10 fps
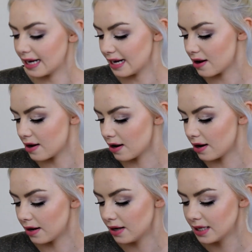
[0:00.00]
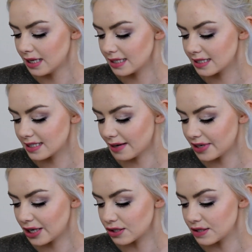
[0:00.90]
They are
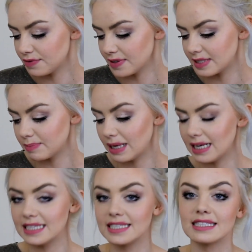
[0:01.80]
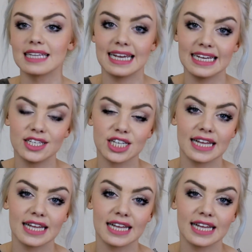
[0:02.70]
750 millilitres each,